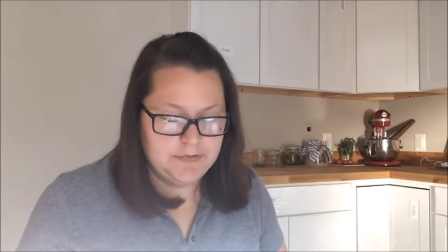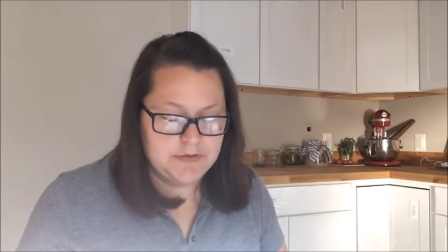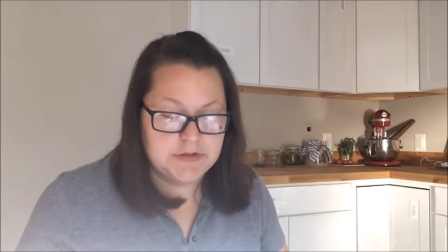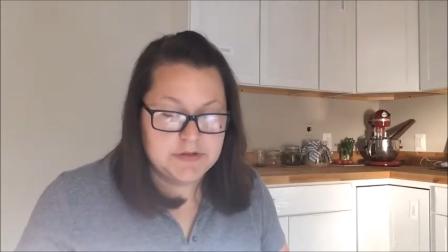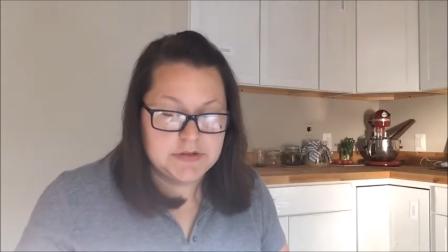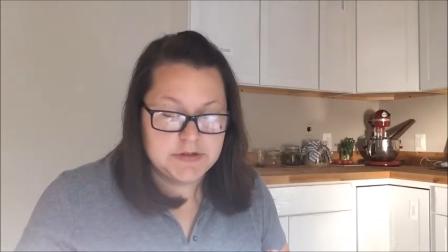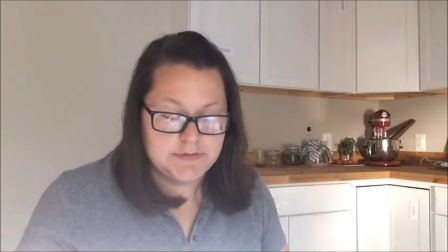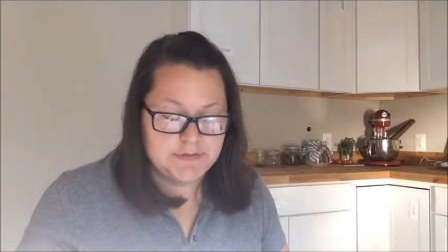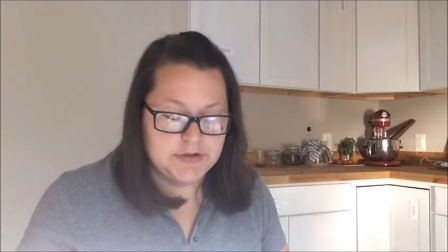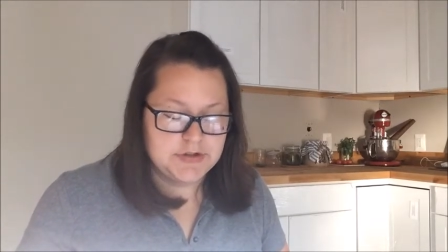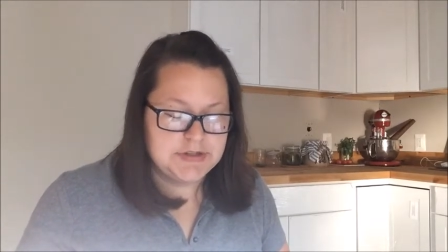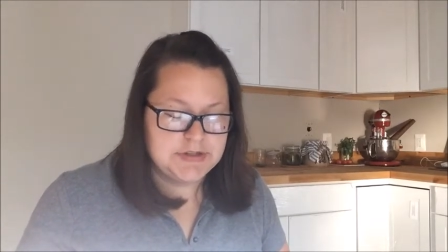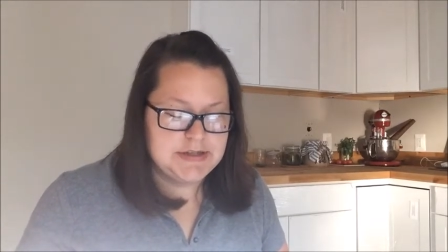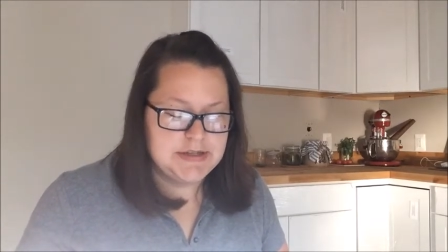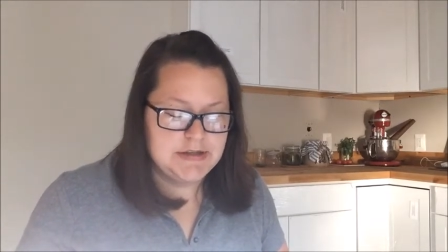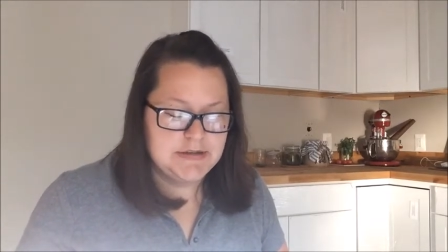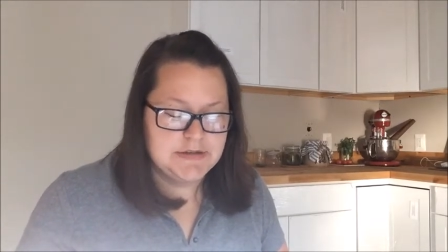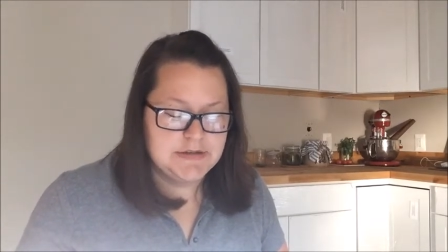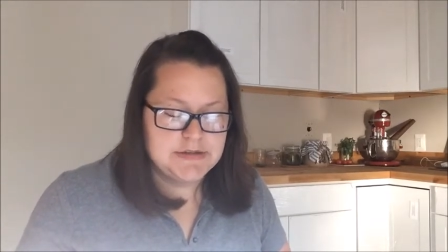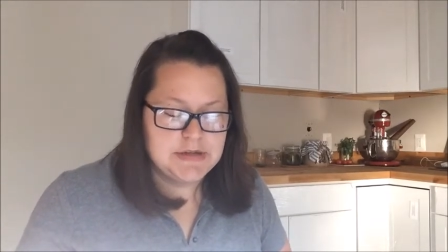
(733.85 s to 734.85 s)
This is verse
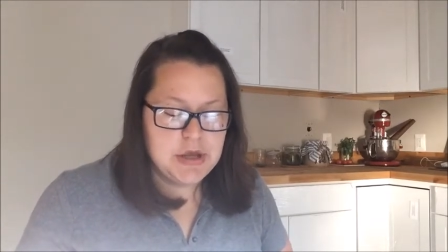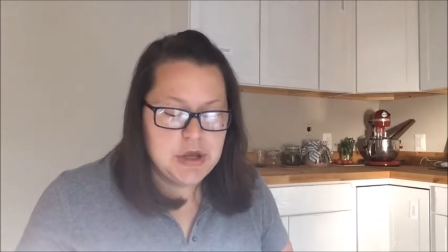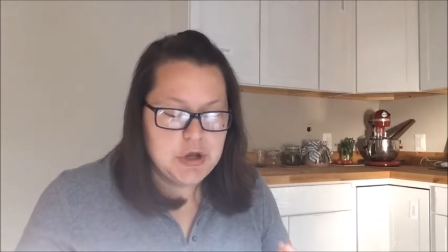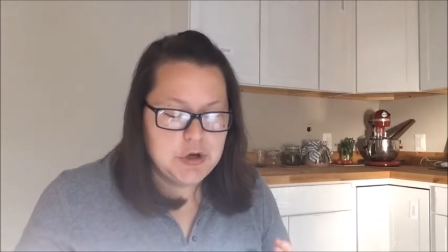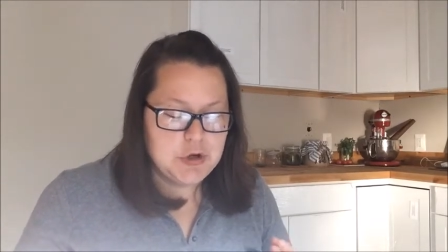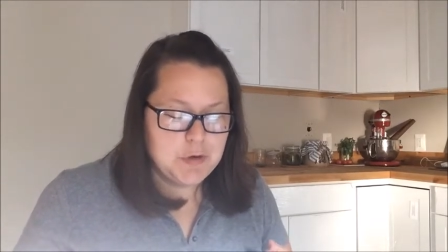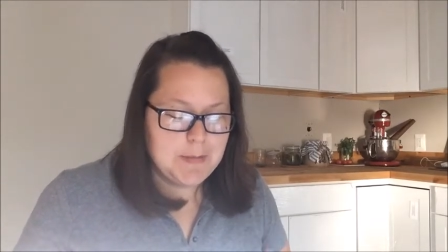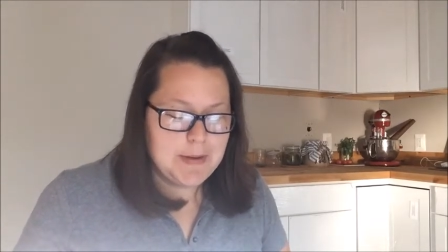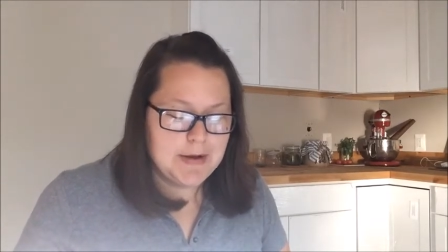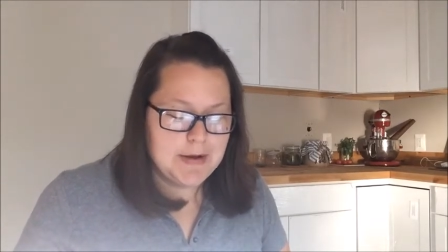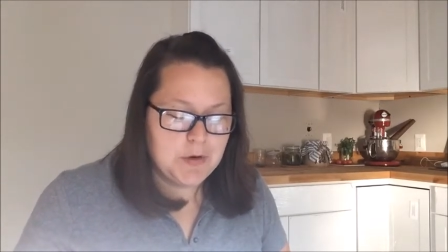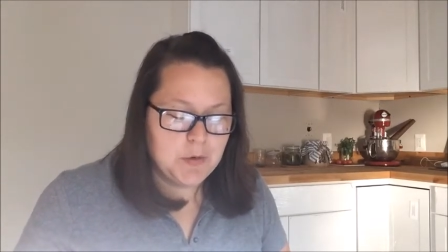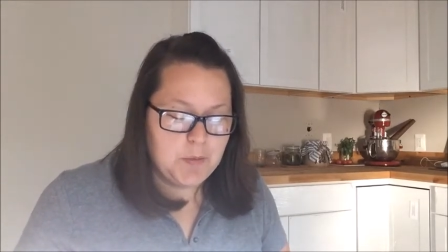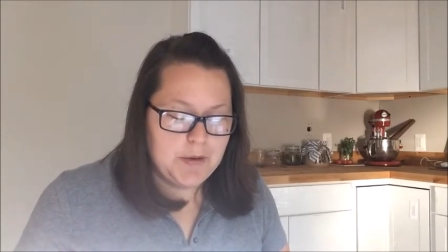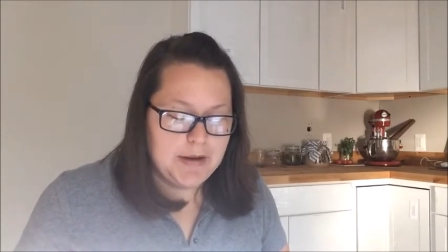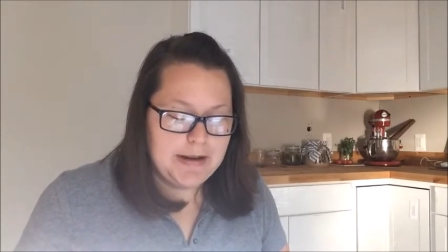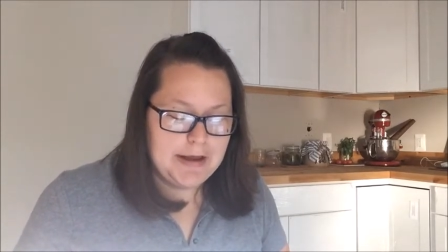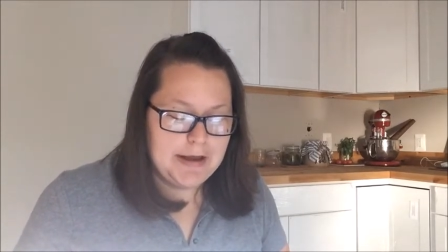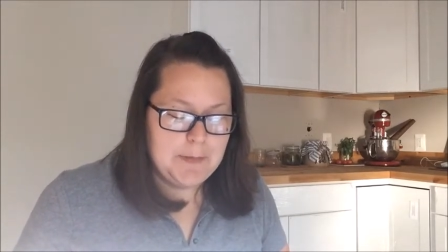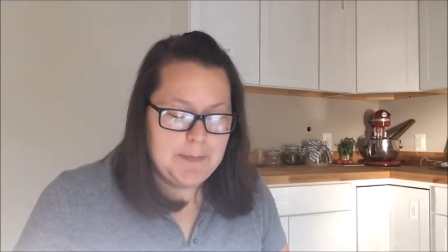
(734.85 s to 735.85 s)
6. No matter
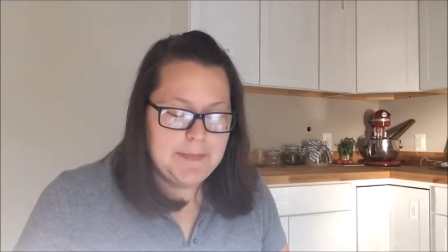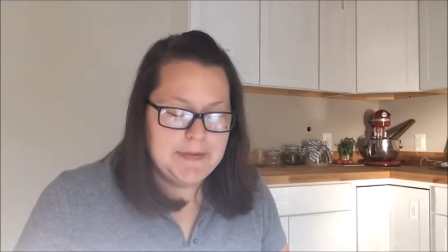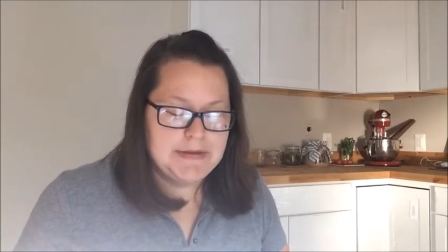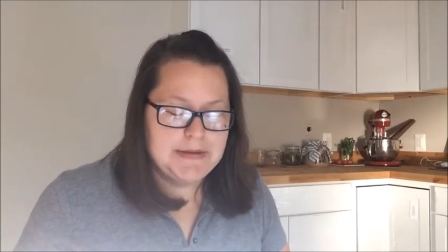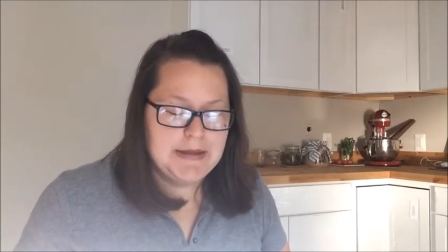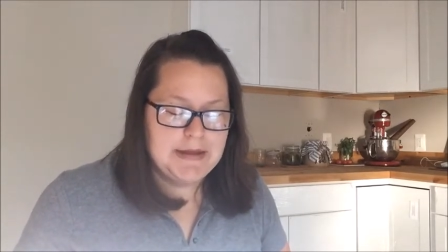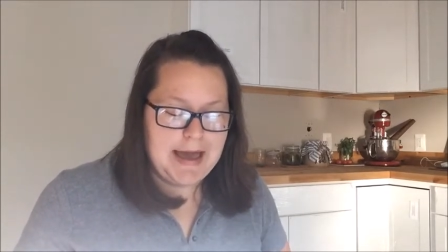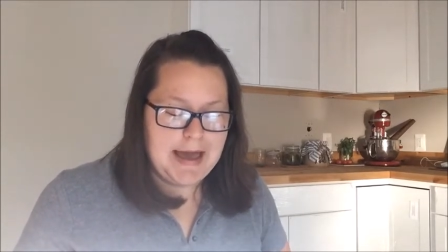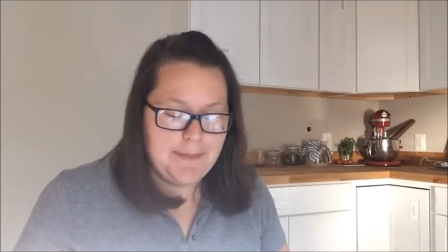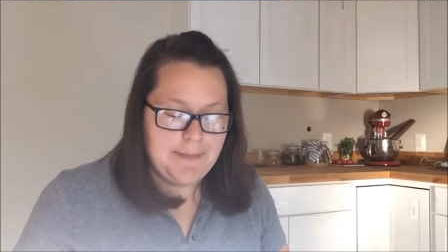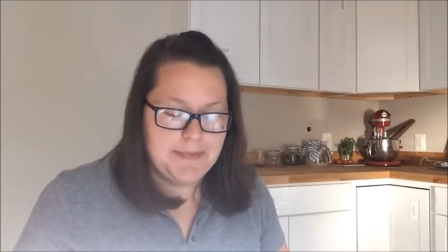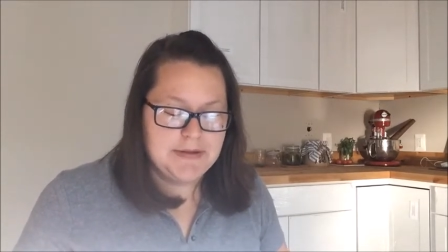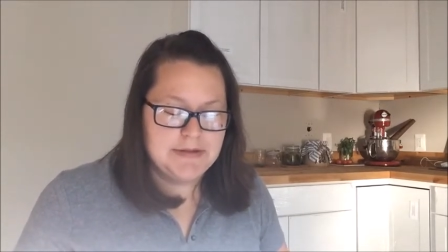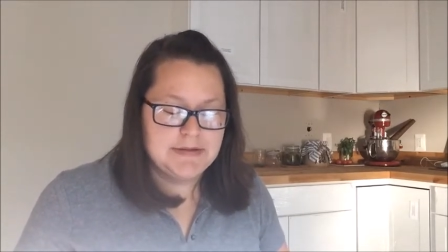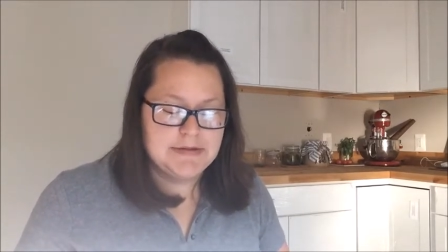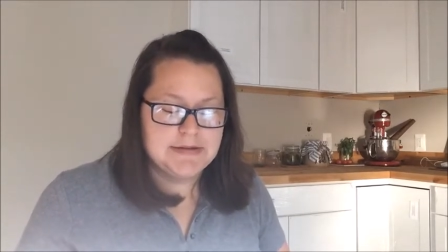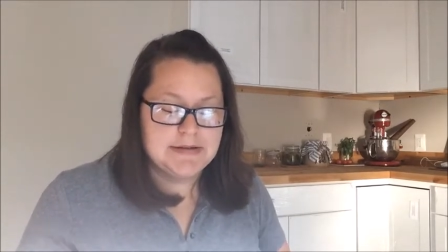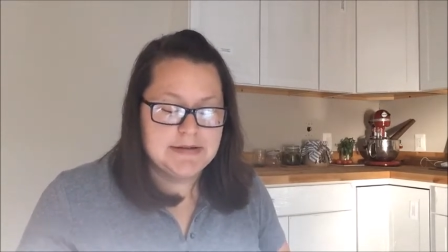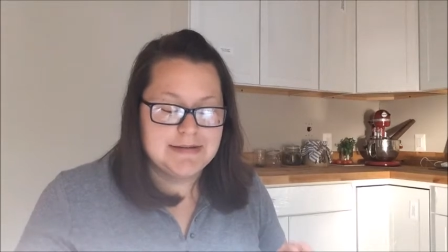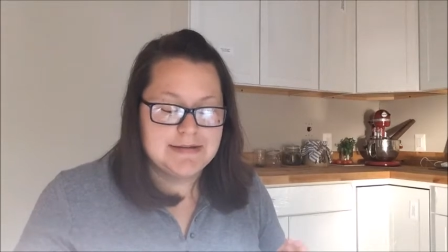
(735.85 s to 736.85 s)
what happen,
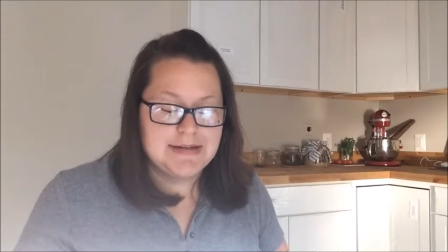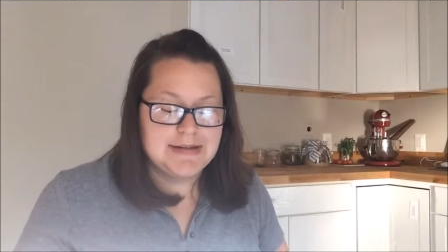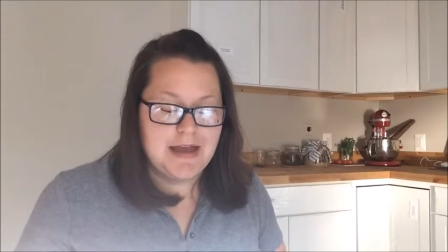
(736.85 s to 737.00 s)
happens,